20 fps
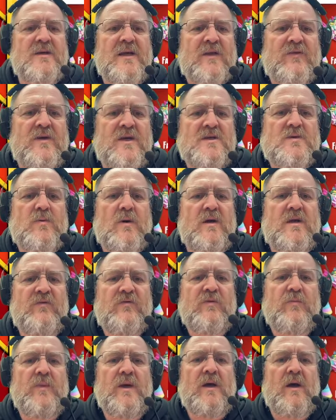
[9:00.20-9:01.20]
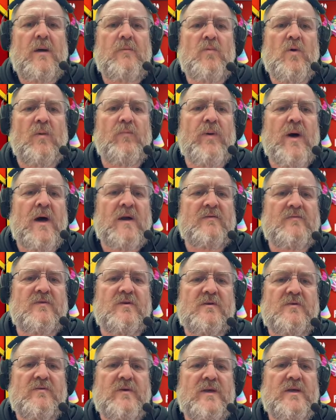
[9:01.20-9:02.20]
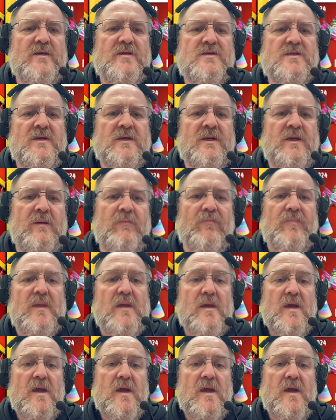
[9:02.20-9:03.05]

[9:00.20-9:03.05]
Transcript: Nothing is working for me. I'm not part of the green team.